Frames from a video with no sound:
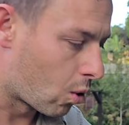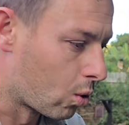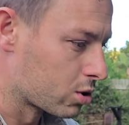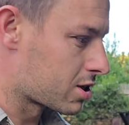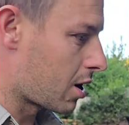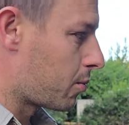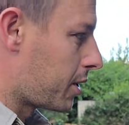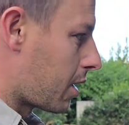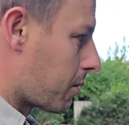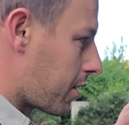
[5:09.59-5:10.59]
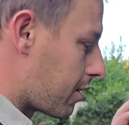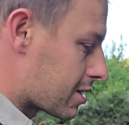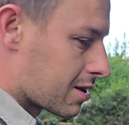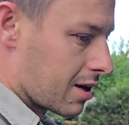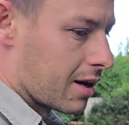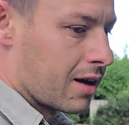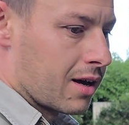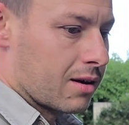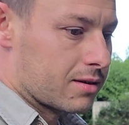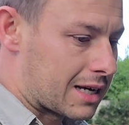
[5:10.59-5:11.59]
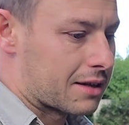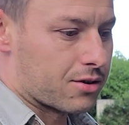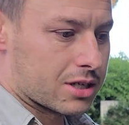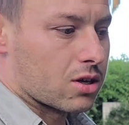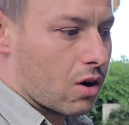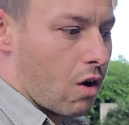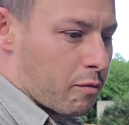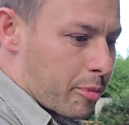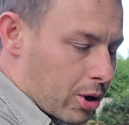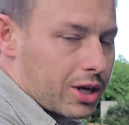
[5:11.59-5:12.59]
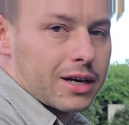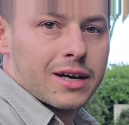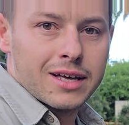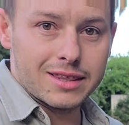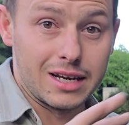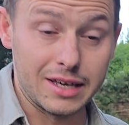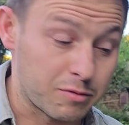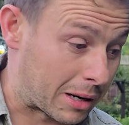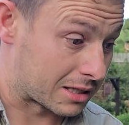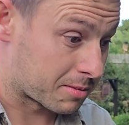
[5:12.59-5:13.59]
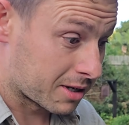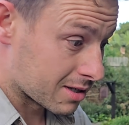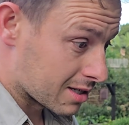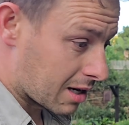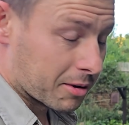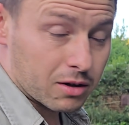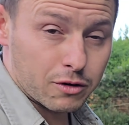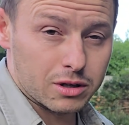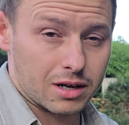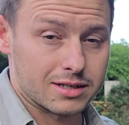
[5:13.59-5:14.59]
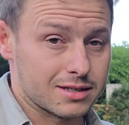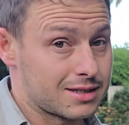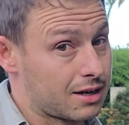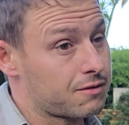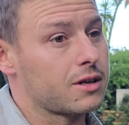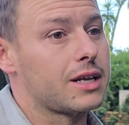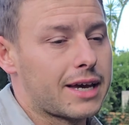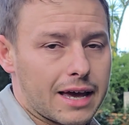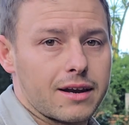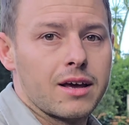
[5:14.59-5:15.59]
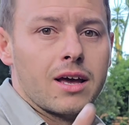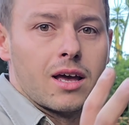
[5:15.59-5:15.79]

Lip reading: Also, we don't want to take the risk of burning the leaf blades, because this chemical fertilizers definitely can